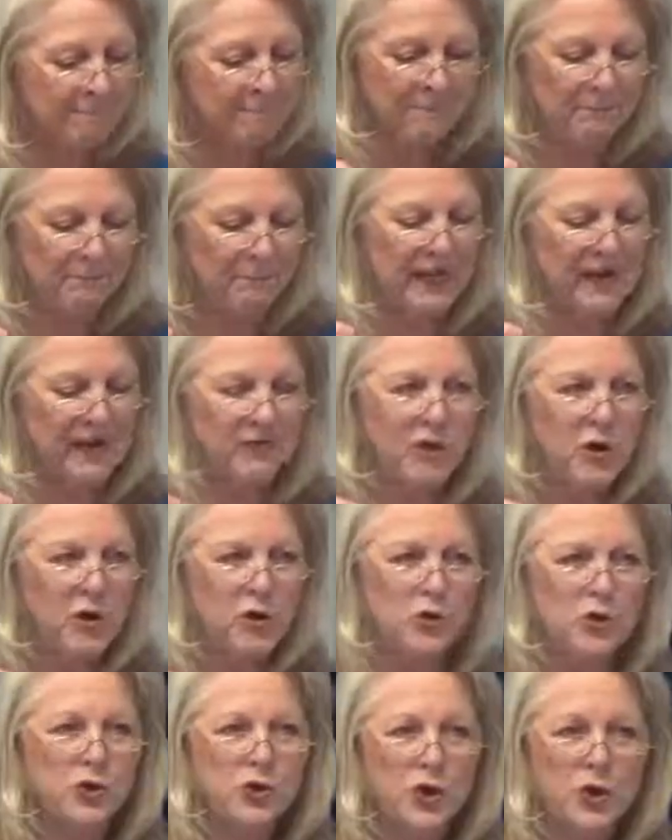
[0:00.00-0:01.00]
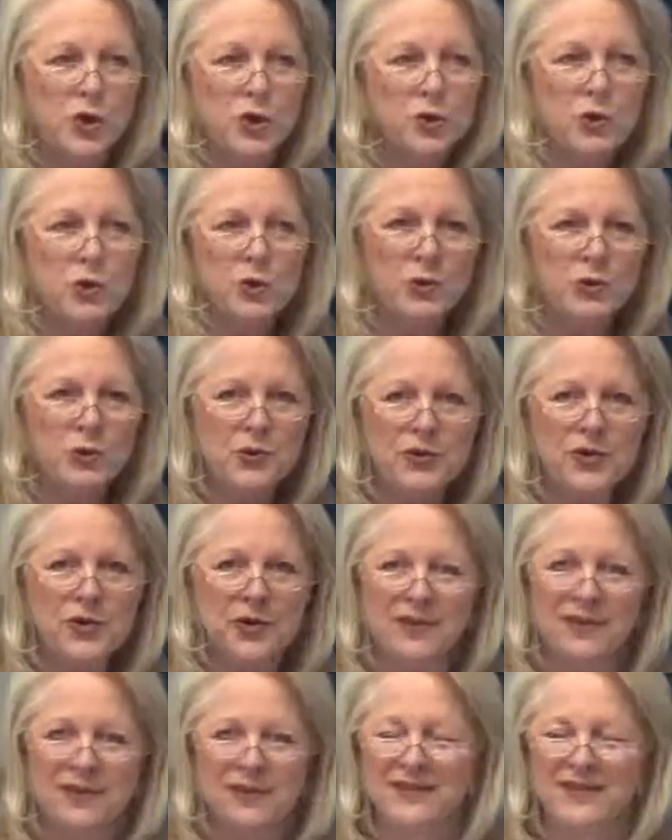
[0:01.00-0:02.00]
But if you choose
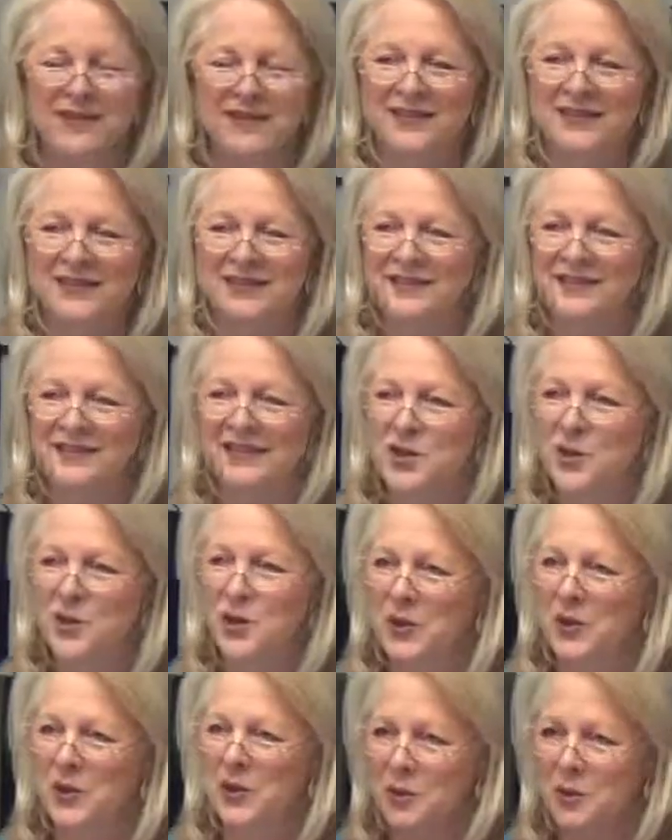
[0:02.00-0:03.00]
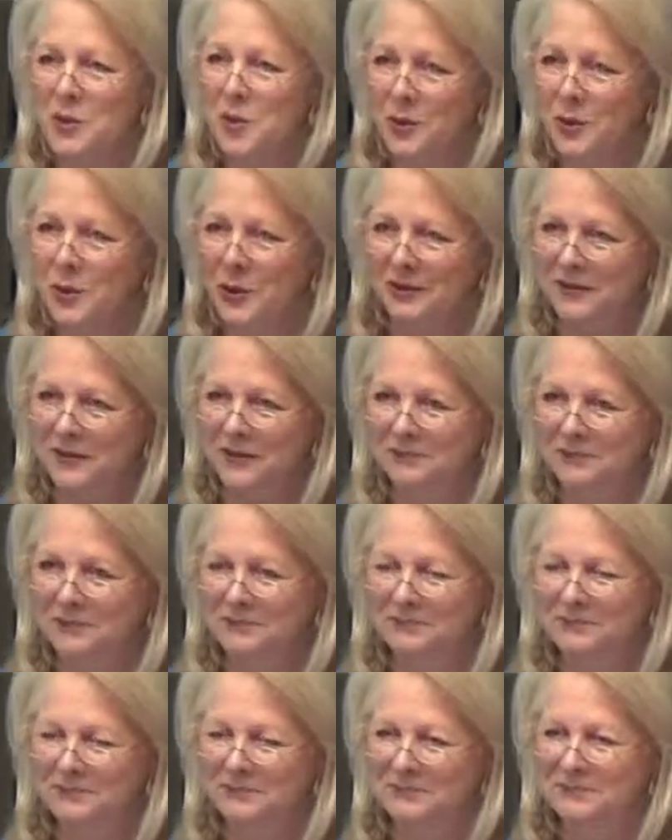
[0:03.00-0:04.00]
to endure,
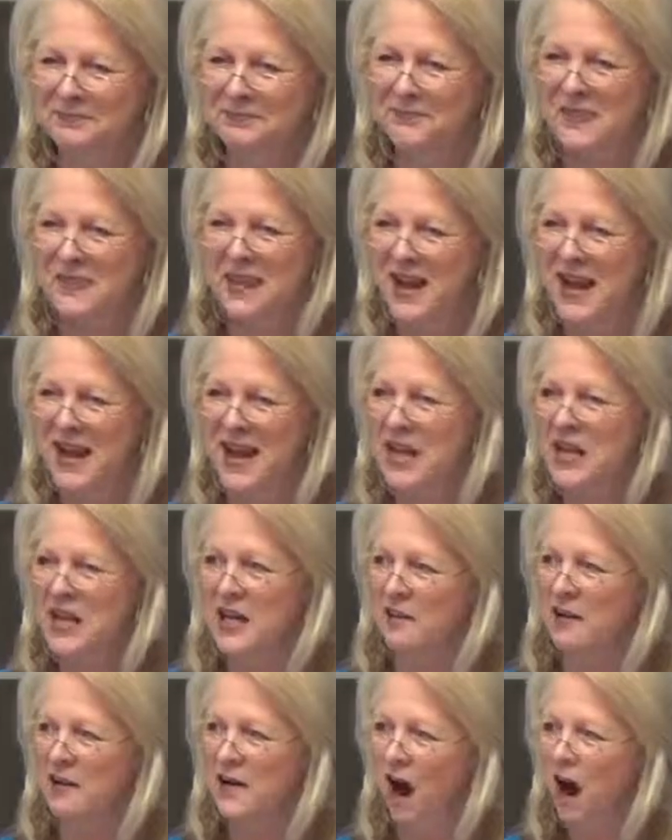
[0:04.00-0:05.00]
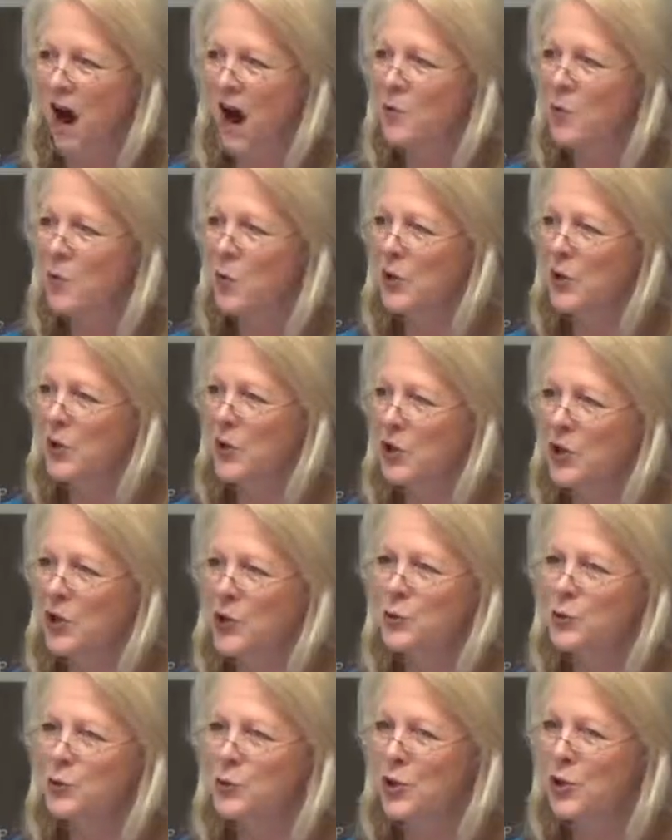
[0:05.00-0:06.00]
God will
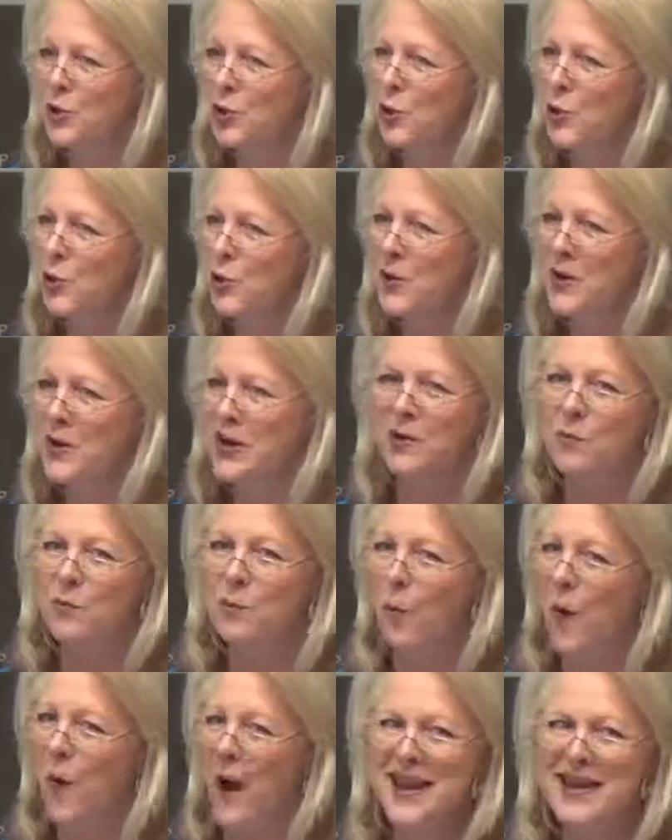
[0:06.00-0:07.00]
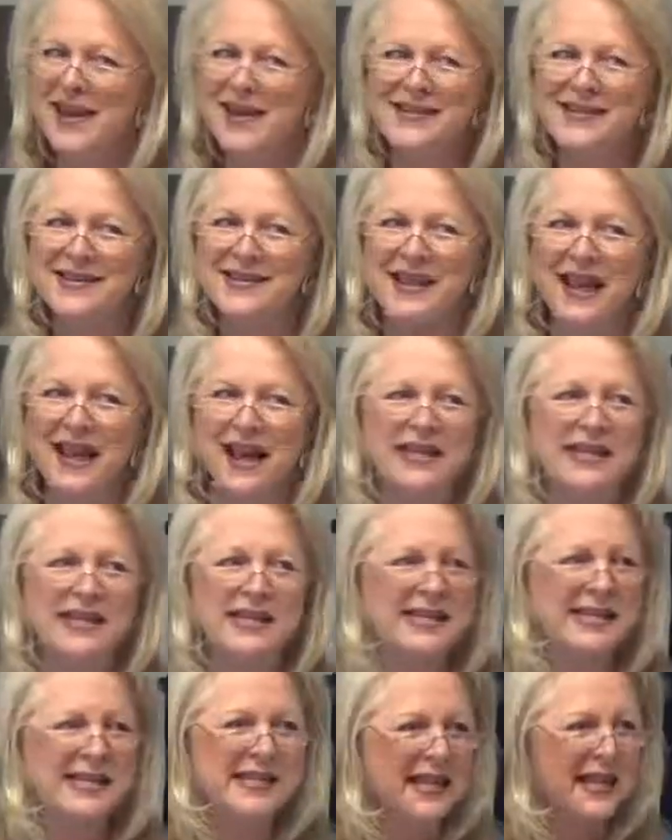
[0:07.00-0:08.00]
use you in ways that
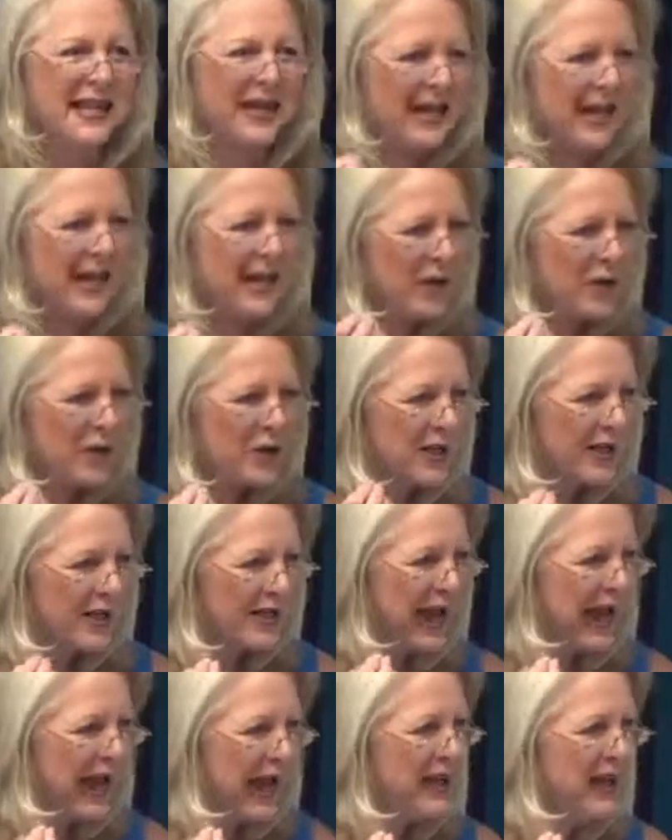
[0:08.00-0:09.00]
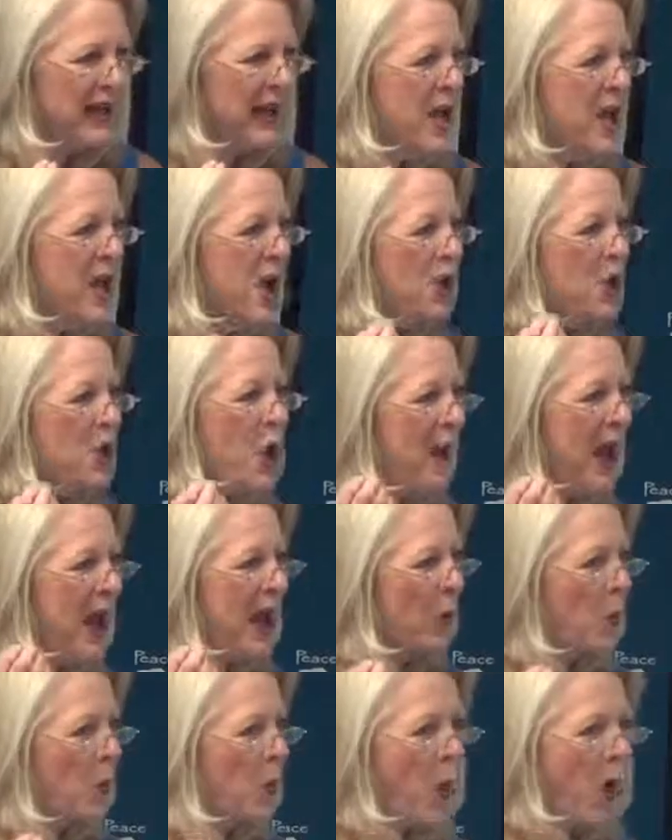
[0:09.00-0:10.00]
sitting here today, no
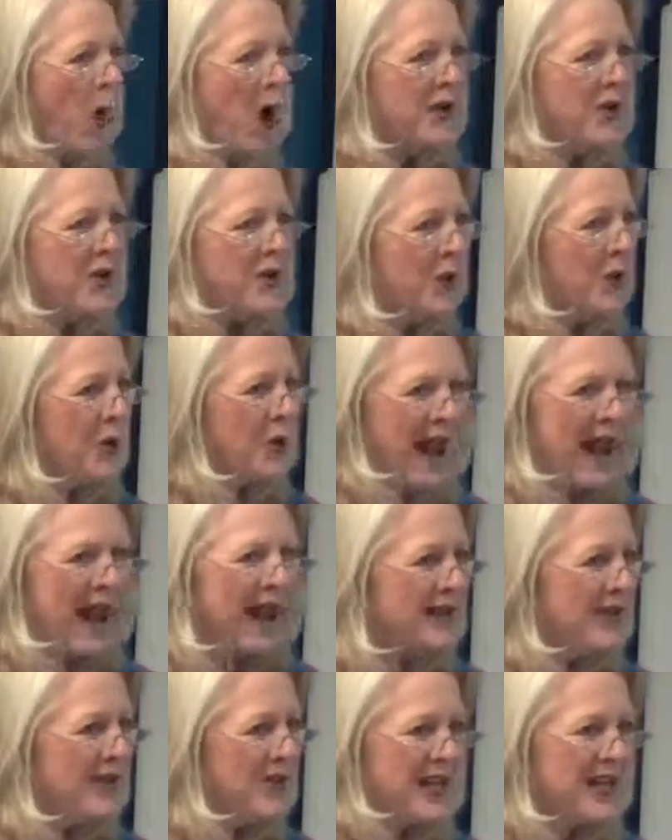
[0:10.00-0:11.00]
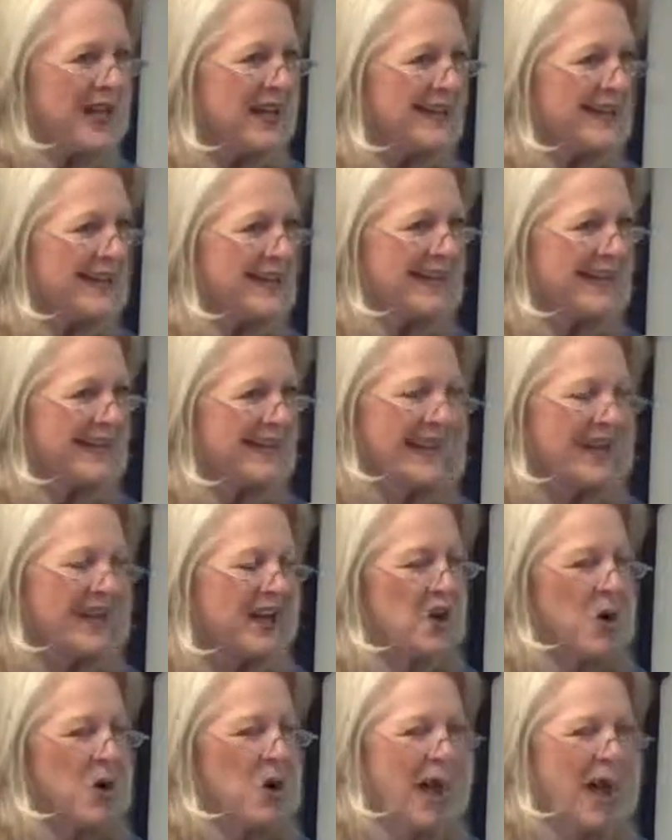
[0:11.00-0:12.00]
matter what your age is,
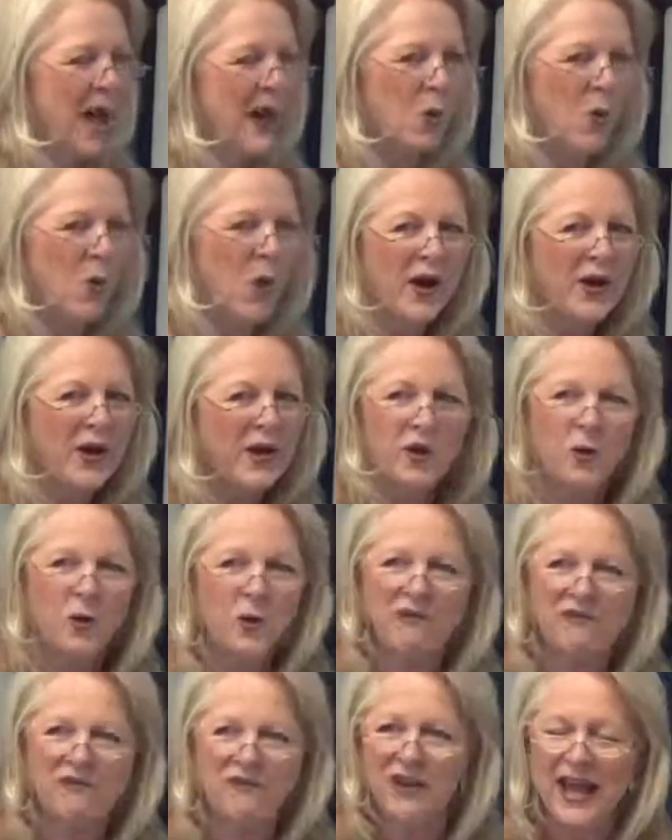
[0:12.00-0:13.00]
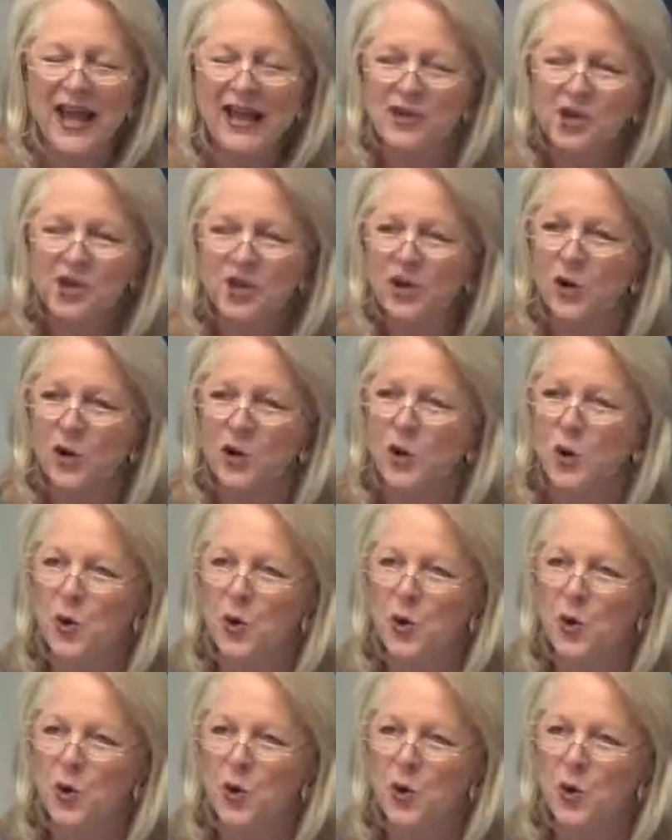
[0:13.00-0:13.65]
no matter what your reflection or your